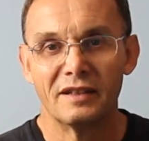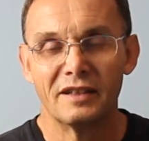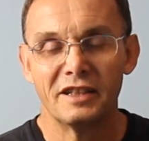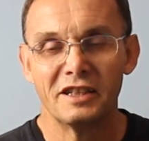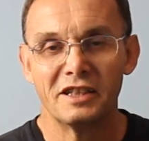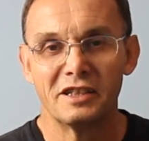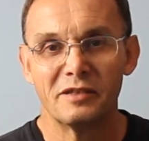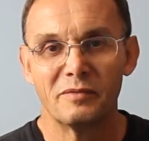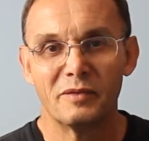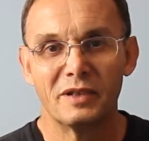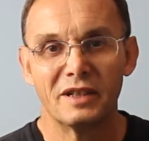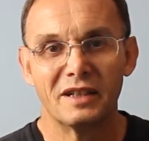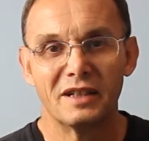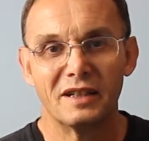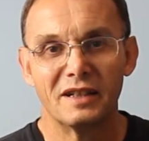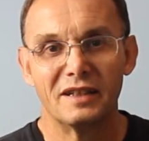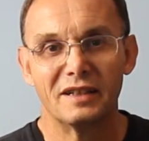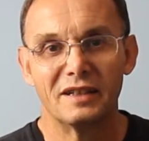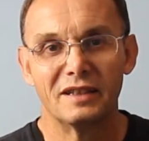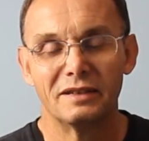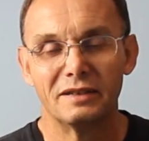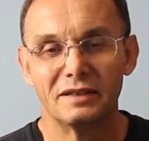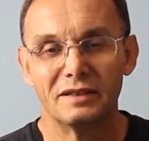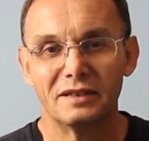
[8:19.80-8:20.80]
This one,
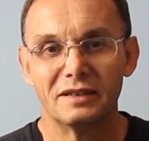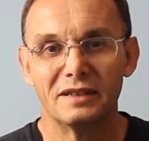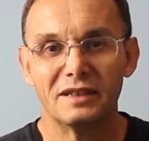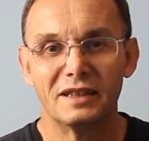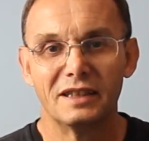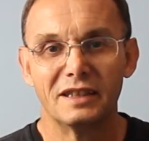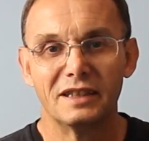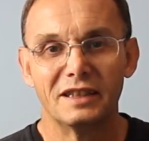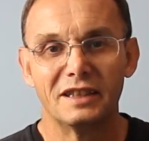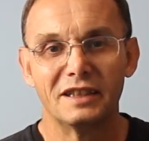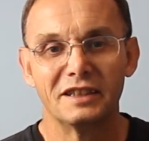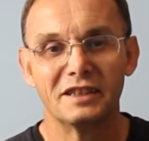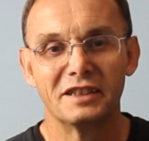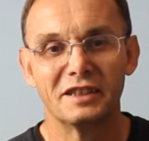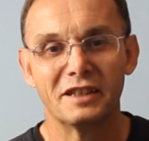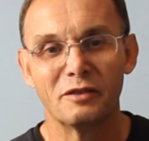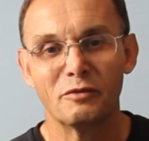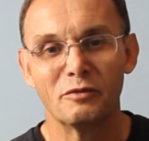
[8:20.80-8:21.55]
I don't